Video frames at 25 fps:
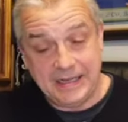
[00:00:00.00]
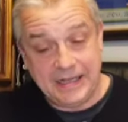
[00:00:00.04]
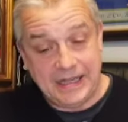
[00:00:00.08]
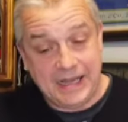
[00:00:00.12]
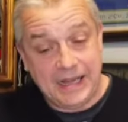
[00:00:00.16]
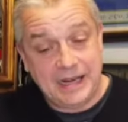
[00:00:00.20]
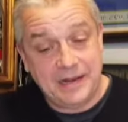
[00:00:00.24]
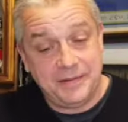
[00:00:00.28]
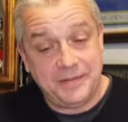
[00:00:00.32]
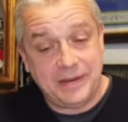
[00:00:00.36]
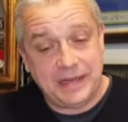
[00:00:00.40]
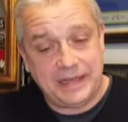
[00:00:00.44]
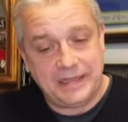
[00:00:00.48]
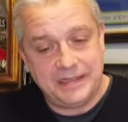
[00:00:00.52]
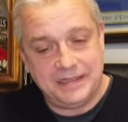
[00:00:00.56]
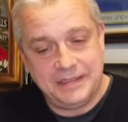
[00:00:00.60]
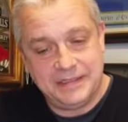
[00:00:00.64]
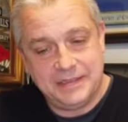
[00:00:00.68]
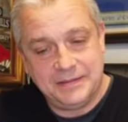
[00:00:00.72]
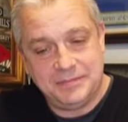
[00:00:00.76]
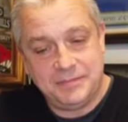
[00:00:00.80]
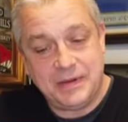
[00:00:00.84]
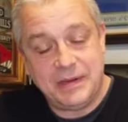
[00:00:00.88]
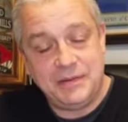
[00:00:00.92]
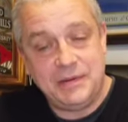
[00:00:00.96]
Anyway,
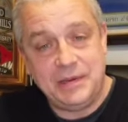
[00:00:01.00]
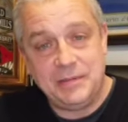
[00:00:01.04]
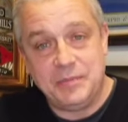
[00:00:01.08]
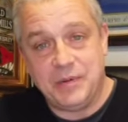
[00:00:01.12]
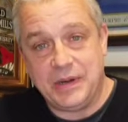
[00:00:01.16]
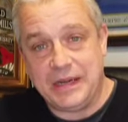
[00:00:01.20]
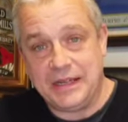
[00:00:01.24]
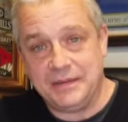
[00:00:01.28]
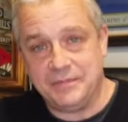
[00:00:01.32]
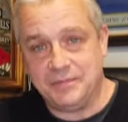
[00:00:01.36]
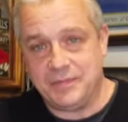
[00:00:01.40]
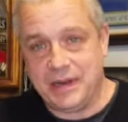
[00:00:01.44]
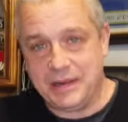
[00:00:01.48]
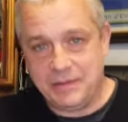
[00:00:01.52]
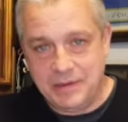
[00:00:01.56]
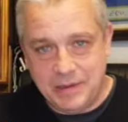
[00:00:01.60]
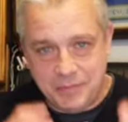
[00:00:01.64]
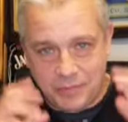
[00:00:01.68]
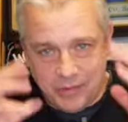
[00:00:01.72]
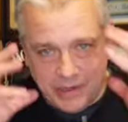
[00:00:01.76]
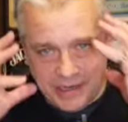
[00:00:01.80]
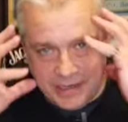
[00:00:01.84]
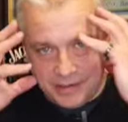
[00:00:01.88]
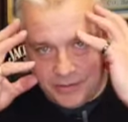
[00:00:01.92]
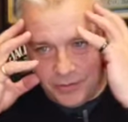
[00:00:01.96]
my wee brain
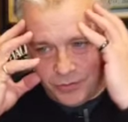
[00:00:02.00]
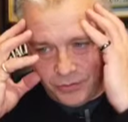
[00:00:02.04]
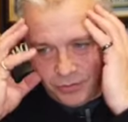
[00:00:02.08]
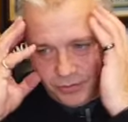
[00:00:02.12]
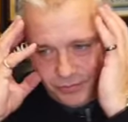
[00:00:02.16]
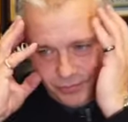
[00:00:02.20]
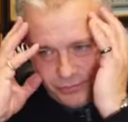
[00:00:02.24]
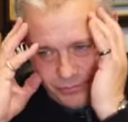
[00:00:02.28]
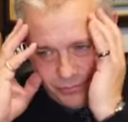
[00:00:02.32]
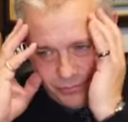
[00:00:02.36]
goes.